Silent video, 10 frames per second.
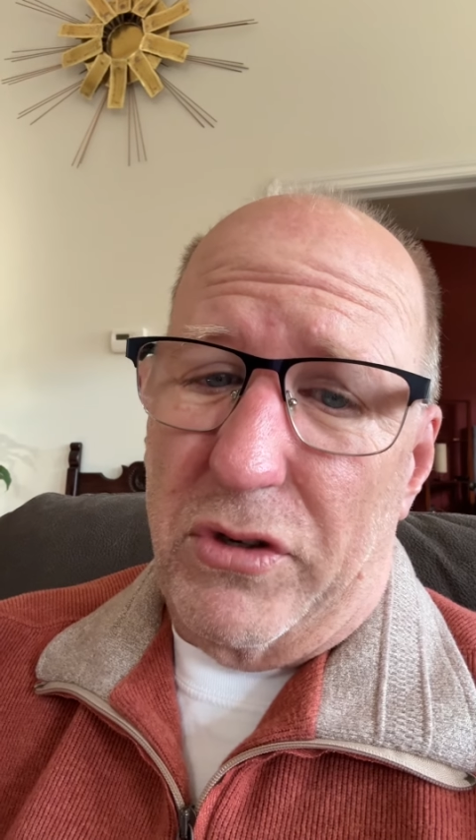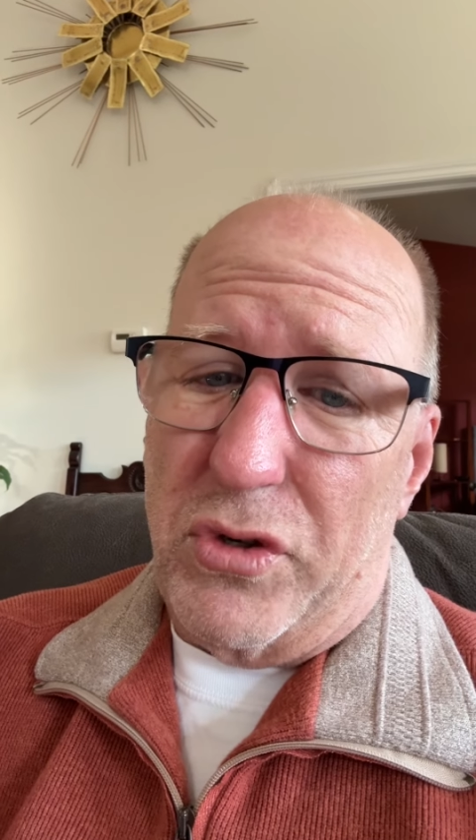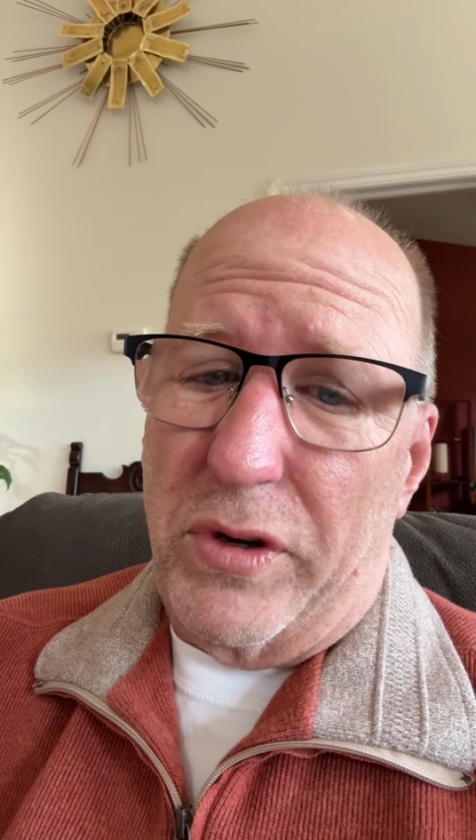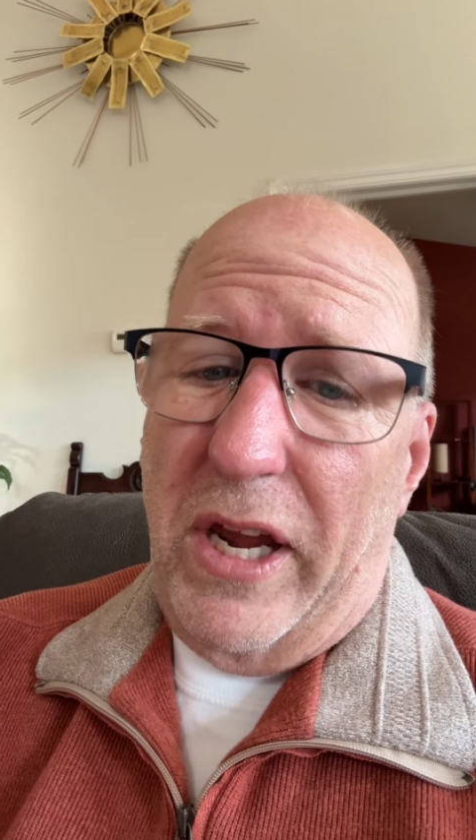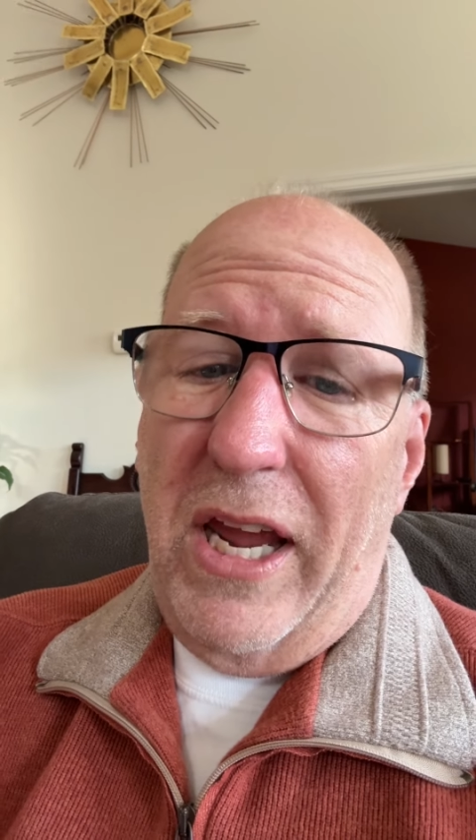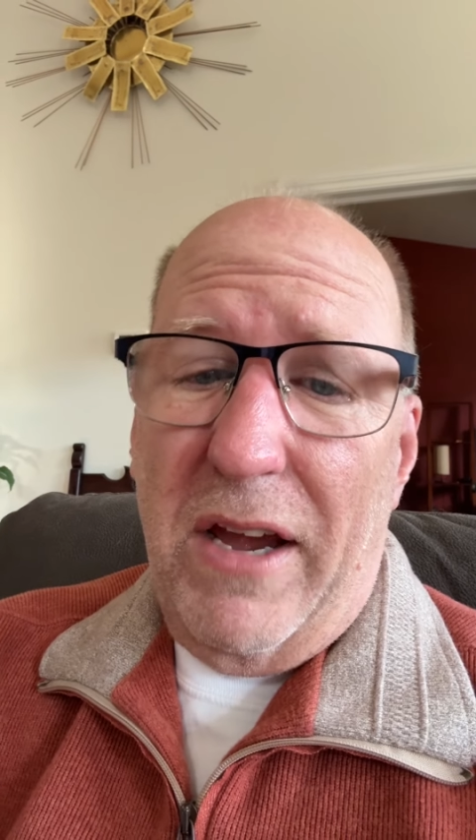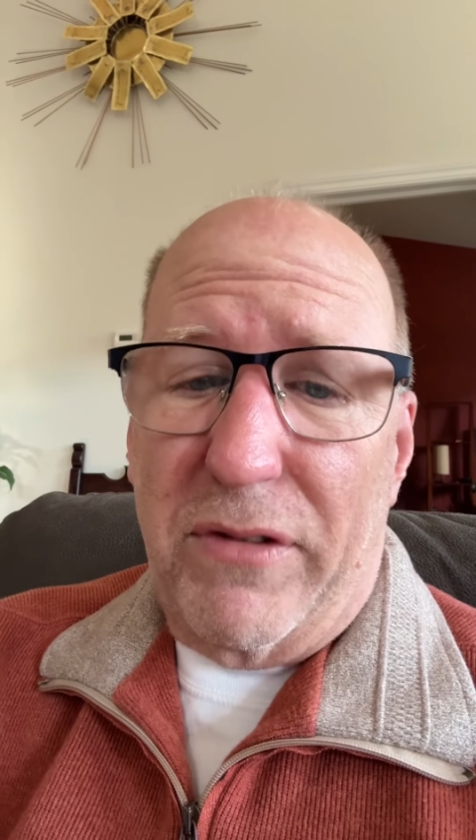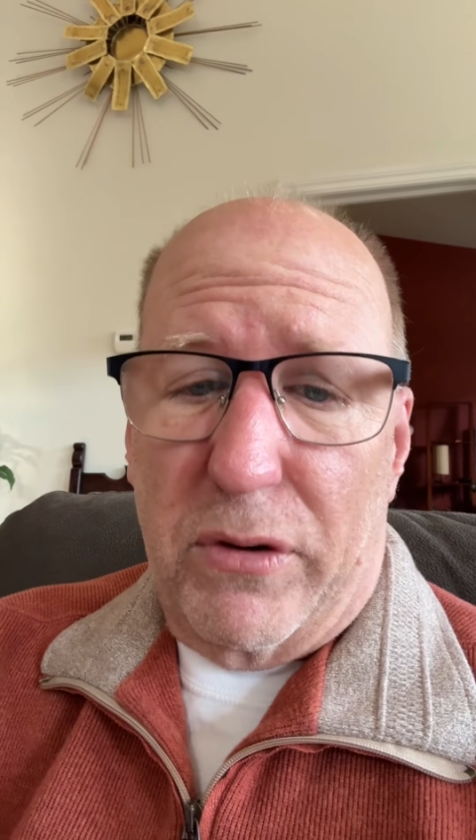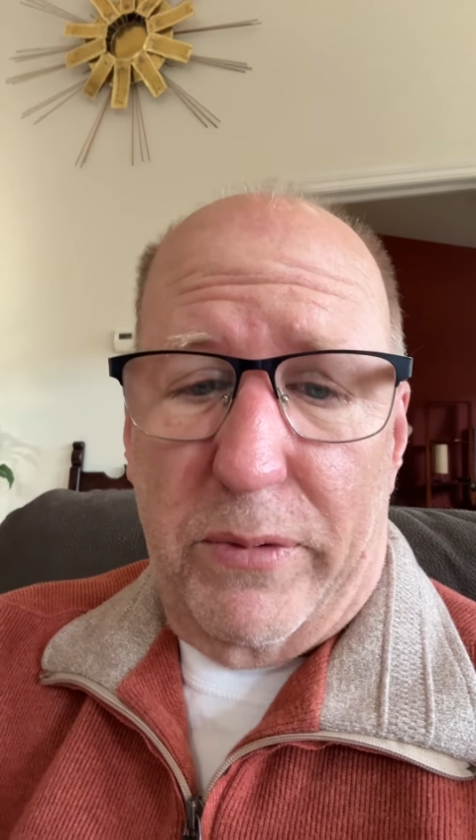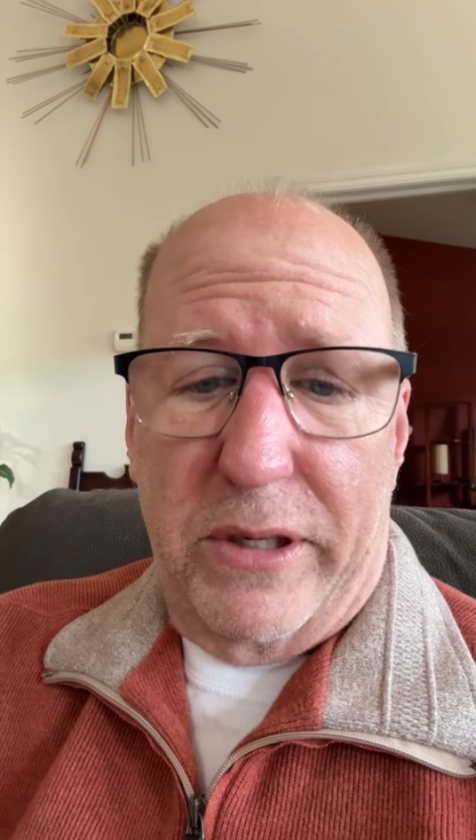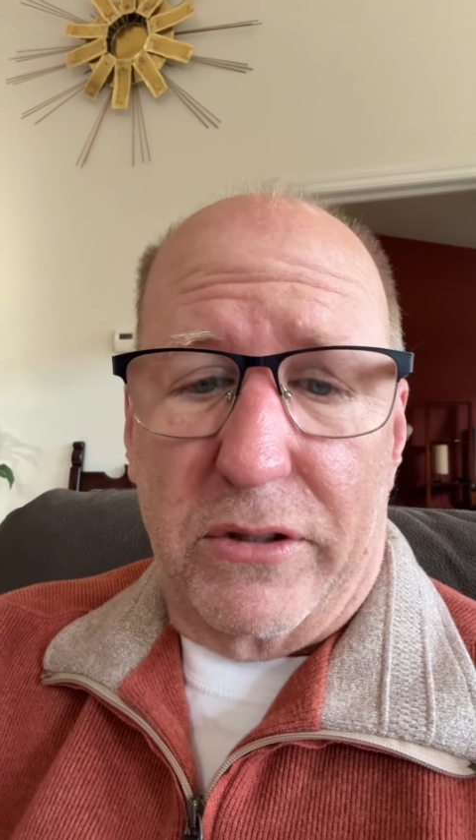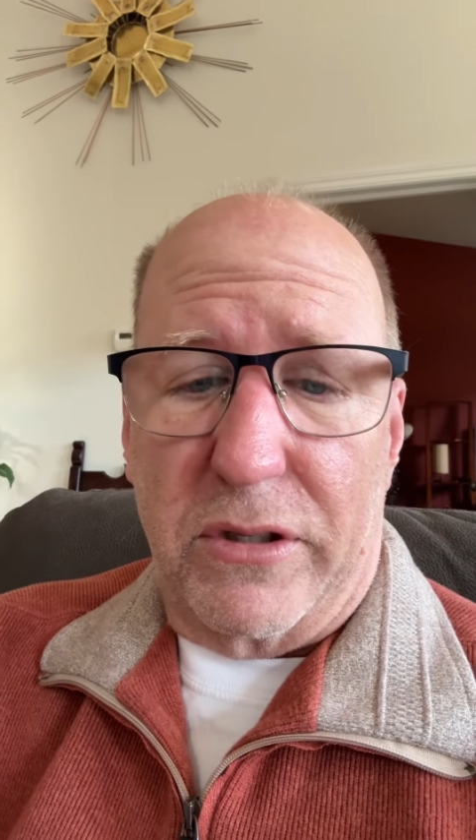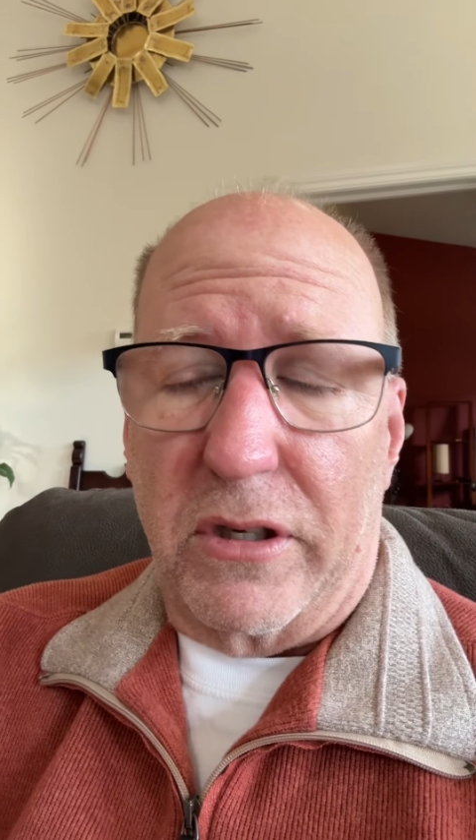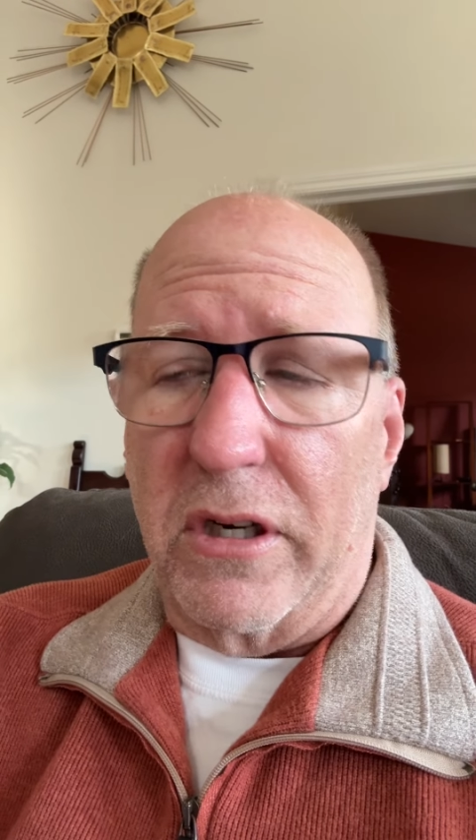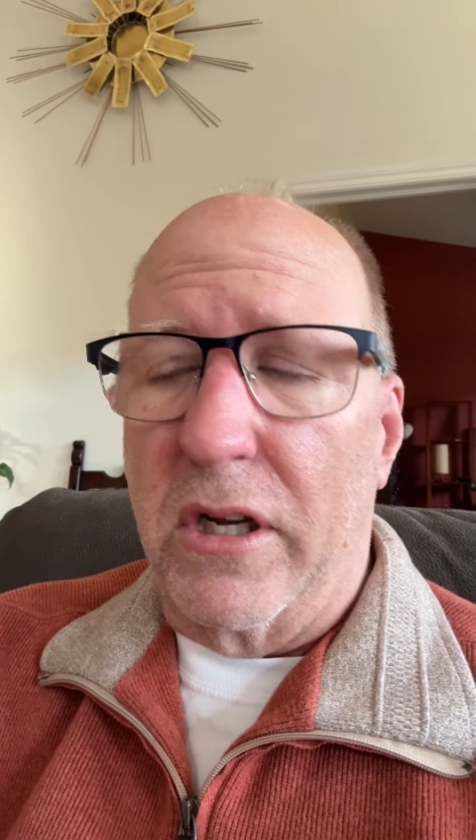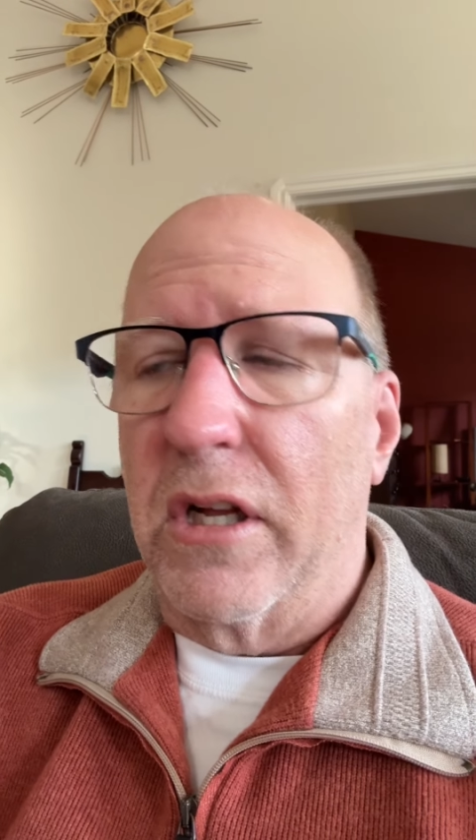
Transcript: that you have a realtor